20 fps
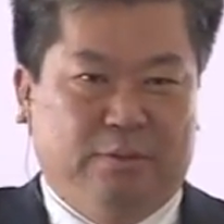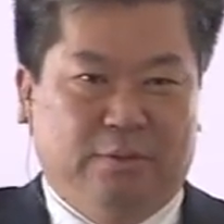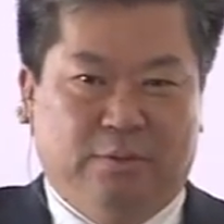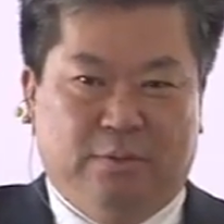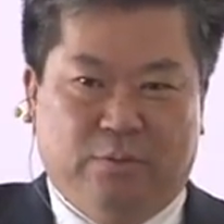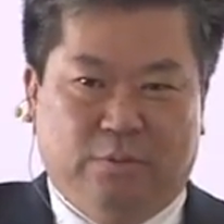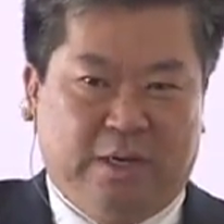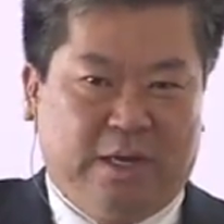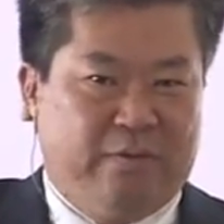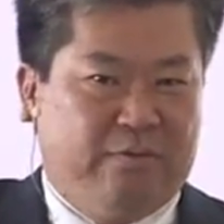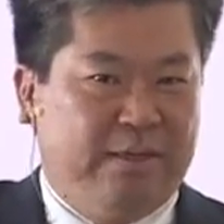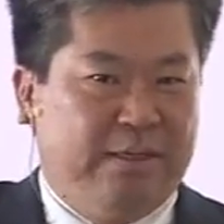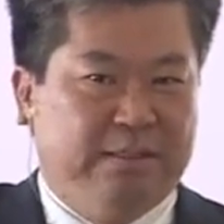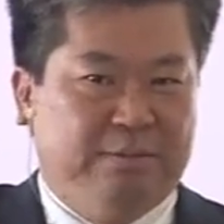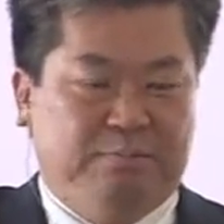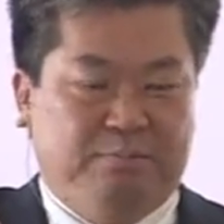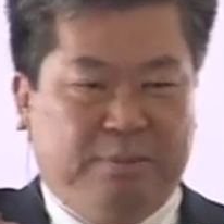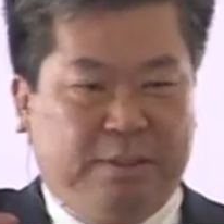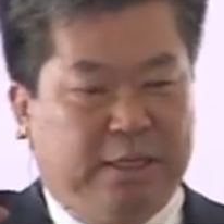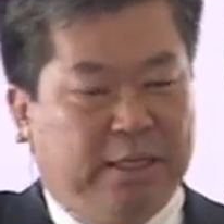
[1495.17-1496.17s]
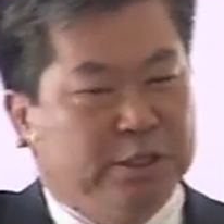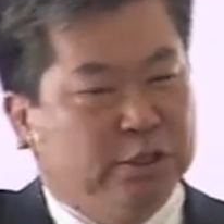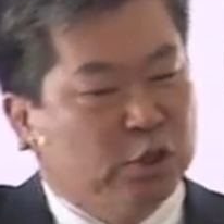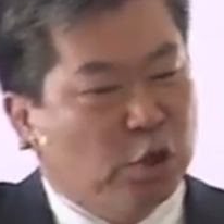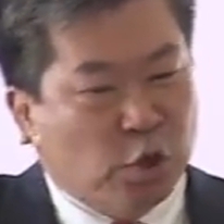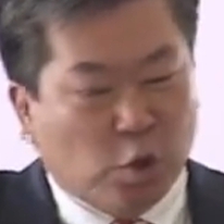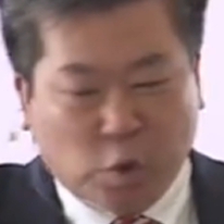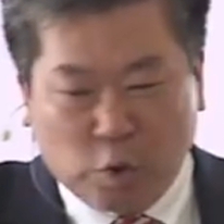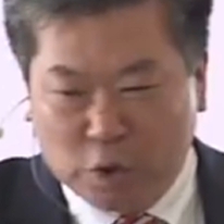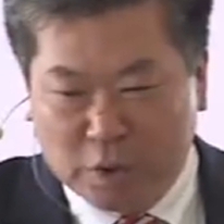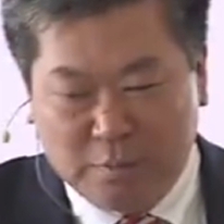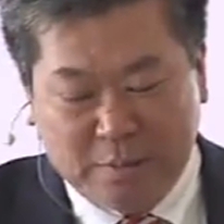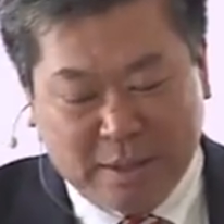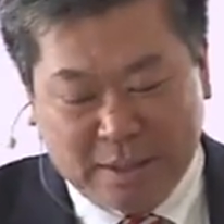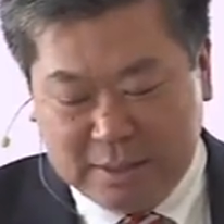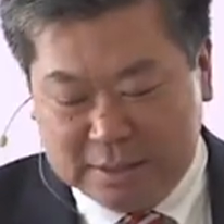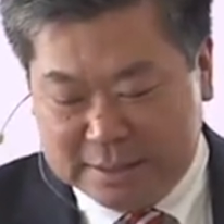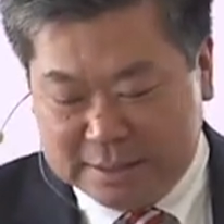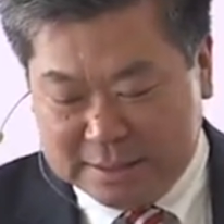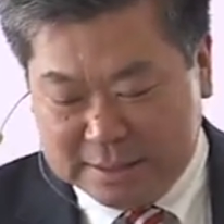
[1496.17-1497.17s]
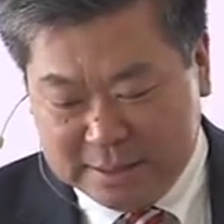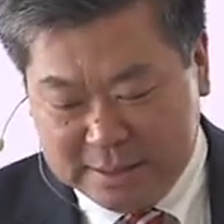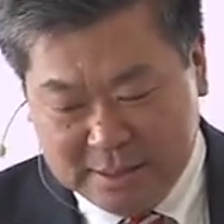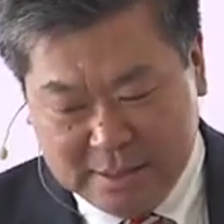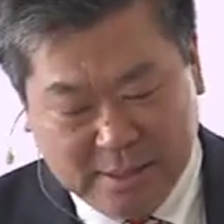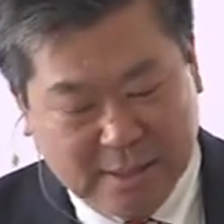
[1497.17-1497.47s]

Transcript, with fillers: We have these big tournaments,